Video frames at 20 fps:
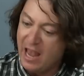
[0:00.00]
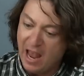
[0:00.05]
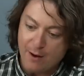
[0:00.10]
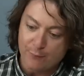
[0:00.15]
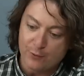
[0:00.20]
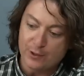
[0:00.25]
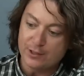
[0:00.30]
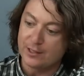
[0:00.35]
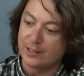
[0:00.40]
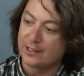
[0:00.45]

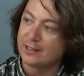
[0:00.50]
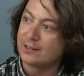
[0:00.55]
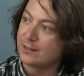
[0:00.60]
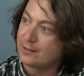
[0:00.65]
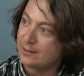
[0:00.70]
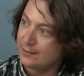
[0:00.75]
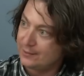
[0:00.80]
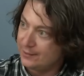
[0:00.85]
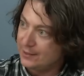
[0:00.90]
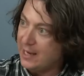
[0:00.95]
everything
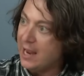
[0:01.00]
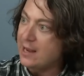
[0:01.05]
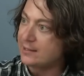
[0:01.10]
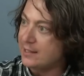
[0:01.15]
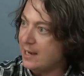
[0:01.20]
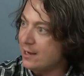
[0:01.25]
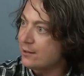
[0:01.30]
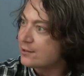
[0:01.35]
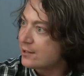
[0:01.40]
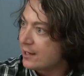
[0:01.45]
got
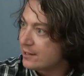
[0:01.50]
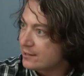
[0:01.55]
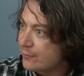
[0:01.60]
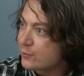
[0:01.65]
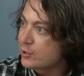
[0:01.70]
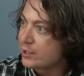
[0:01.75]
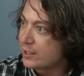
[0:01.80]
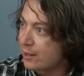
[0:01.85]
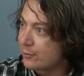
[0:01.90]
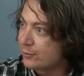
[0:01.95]
downsized.
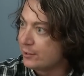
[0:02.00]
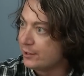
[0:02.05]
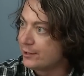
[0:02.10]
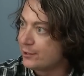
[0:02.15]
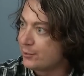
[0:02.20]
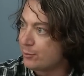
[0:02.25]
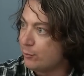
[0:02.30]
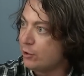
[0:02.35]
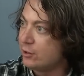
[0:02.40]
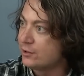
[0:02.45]
Everything got really
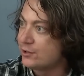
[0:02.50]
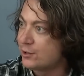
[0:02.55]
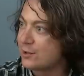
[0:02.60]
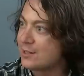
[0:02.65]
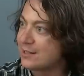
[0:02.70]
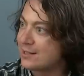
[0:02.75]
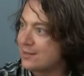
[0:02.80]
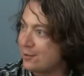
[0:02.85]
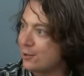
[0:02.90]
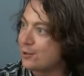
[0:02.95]
small. So
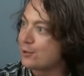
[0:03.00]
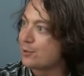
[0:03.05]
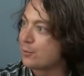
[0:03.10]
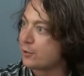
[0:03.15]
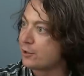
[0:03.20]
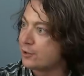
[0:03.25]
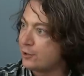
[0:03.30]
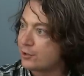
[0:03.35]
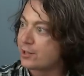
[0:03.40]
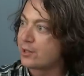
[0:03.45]
the
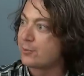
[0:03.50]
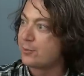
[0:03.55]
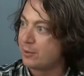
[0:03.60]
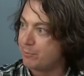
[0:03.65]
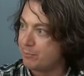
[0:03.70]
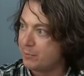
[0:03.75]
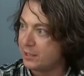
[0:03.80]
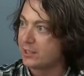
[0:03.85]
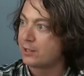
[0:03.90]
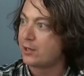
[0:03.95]
Thunderbird used to be a
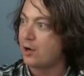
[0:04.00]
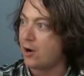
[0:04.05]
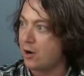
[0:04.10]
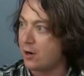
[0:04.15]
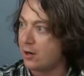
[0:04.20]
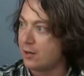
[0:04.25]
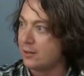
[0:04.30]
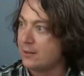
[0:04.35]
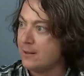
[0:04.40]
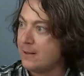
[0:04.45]
big
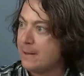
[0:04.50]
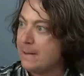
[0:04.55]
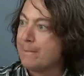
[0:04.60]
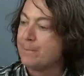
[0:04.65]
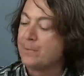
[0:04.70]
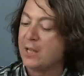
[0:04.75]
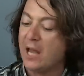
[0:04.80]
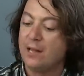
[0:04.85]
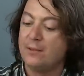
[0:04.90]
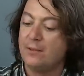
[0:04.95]
car.
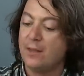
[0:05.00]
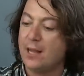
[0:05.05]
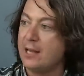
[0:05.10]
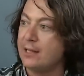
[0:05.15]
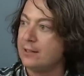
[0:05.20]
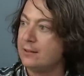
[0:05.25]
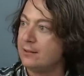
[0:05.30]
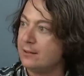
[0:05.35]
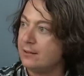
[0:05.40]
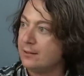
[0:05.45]
And
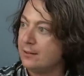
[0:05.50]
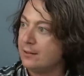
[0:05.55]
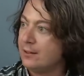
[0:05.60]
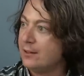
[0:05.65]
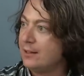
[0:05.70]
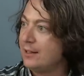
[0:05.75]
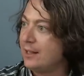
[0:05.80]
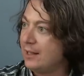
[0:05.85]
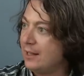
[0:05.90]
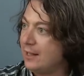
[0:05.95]
then
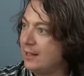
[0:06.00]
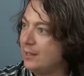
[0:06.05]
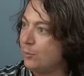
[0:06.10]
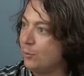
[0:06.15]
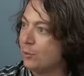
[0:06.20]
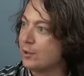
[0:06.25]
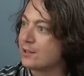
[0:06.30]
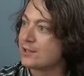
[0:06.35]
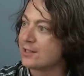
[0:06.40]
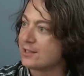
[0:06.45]

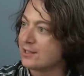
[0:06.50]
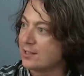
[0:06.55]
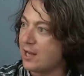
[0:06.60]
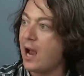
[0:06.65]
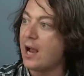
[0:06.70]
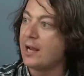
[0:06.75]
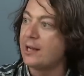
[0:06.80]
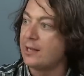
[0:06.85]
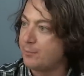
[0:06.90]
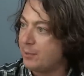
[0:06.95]

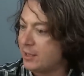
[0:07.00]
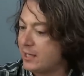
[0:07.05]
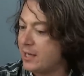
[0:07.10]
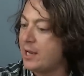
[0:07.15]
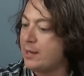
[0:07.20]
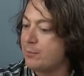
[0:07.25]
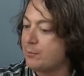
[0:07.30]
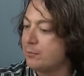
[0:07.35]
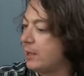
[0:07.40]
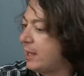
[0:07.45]
it
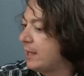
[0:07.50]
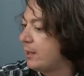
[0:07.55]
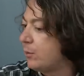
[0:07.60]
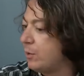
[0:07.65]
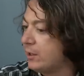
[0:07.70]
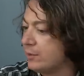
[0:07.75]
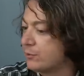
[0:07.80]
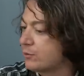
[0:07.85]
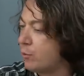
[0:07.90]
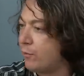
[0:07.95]
became like,
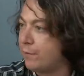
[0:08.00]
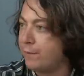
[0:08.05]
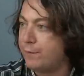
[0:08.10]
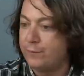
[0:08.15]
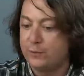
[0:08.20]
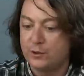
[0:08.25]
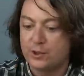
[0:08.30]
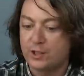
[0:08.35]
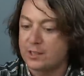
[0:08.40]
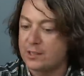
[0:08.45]
what, it was
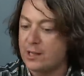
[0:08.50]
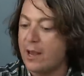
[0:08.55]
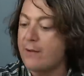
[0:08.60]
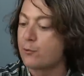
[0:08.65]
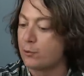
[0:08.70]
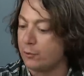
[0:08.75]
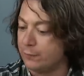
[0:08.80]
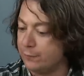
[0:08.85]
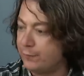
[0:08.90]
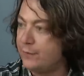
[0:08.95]

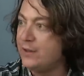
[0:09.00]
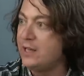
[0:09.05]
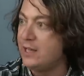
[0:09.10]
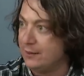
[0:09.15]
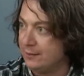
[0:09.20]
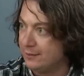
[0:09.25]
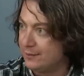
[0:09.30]
several feet